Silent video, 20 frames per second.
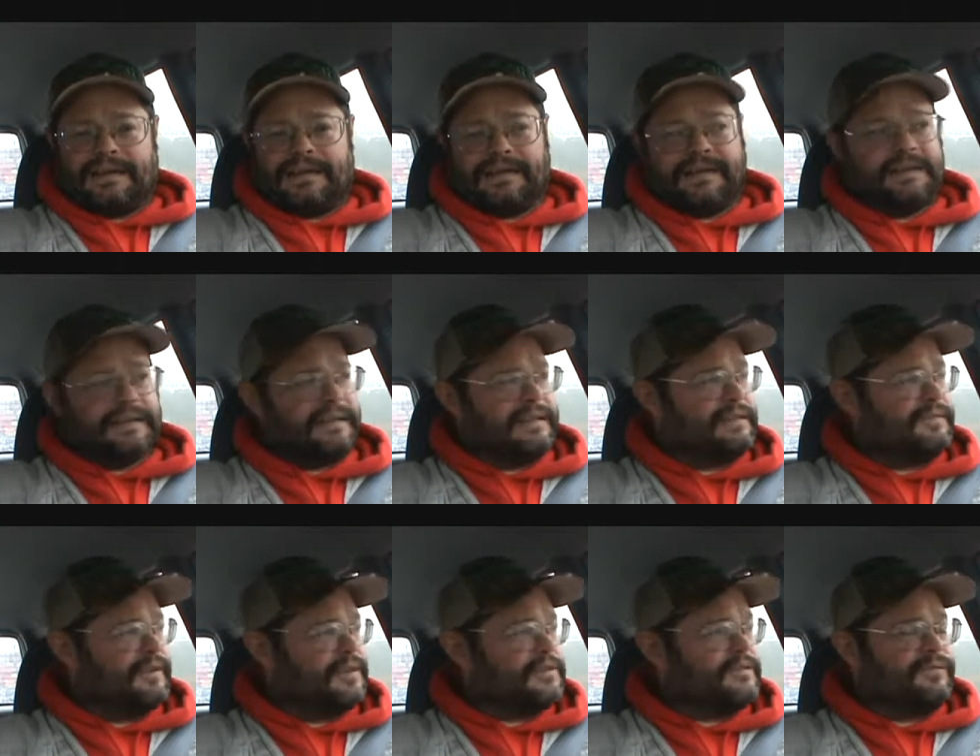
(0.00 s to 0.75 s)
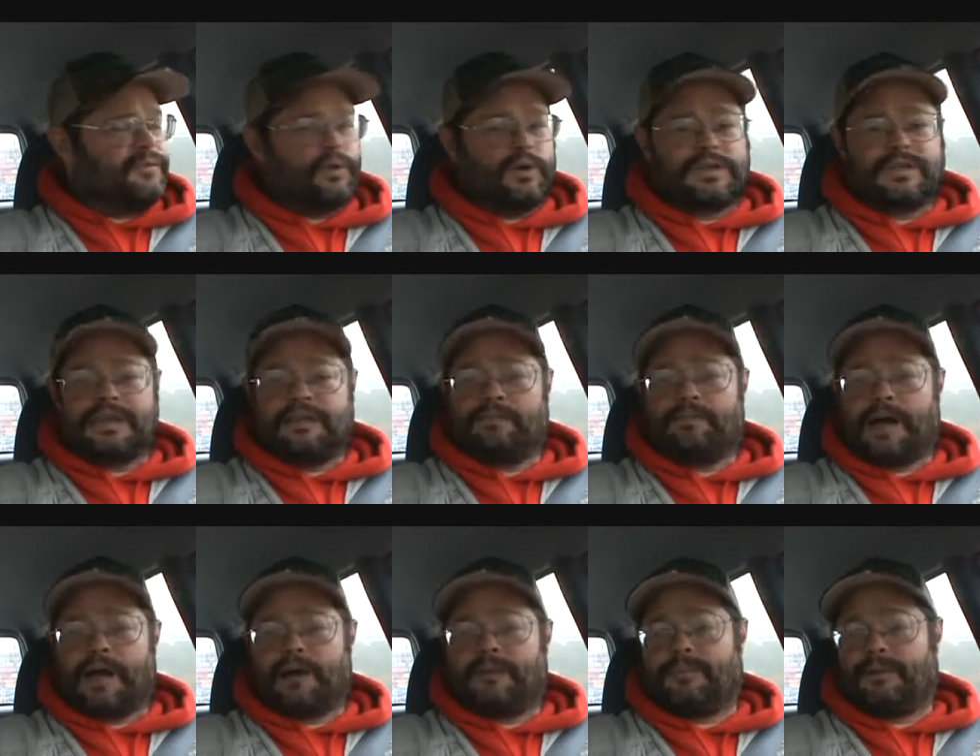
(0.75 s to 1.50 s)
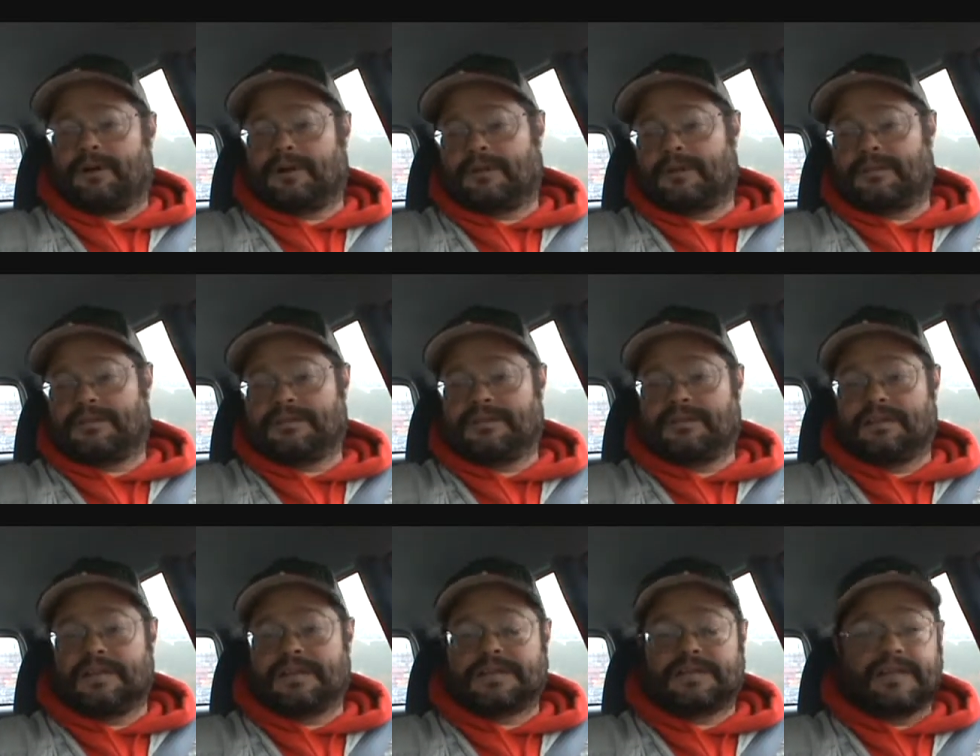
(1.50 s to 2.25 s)
kind of live at the 47 mile marker,
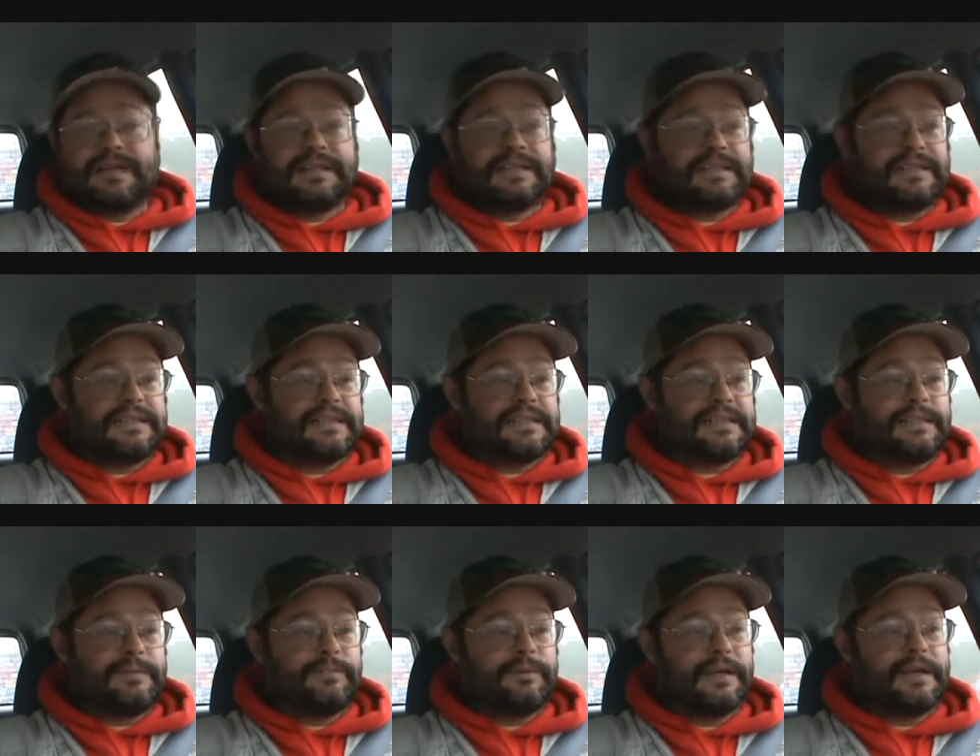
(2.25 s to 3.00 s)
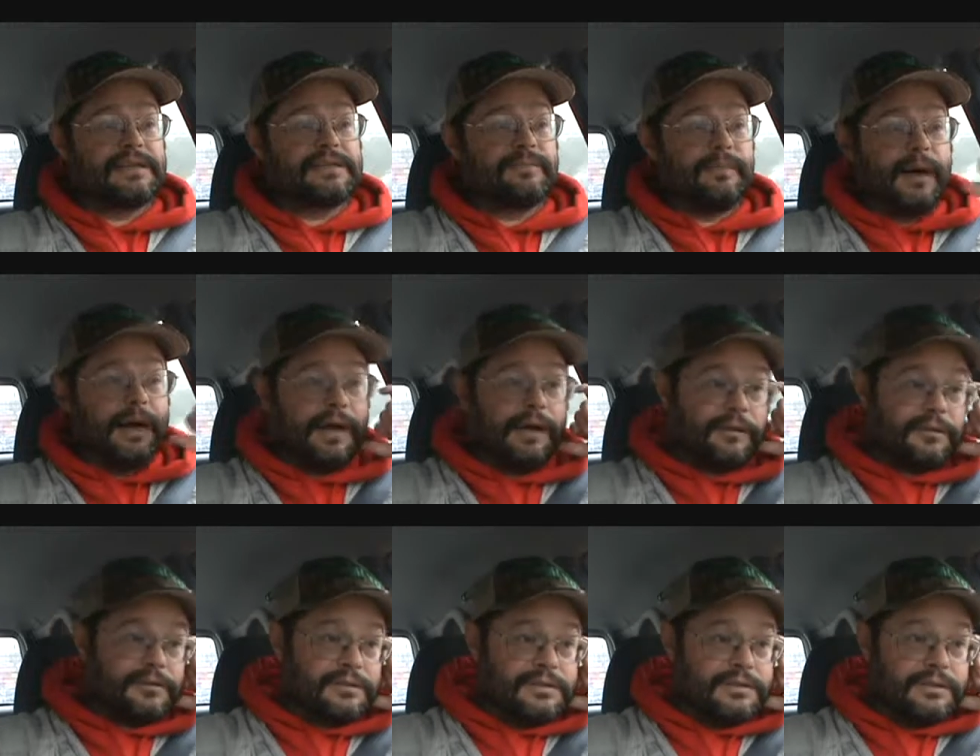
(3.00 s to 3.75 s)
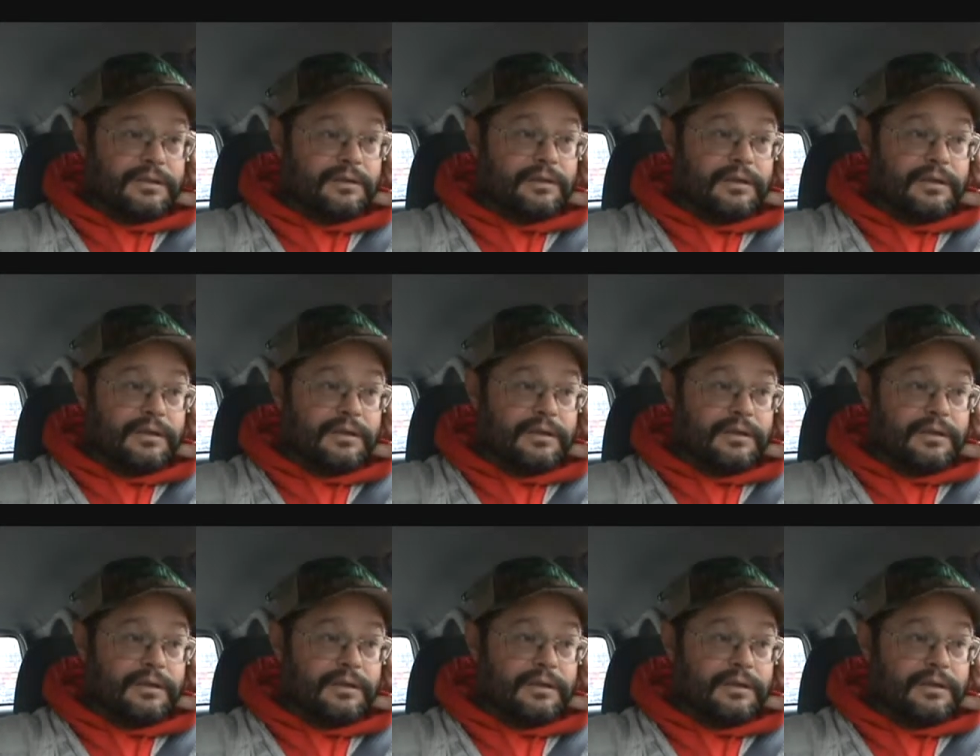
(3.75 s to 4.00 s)
so let's say 60 plus miles.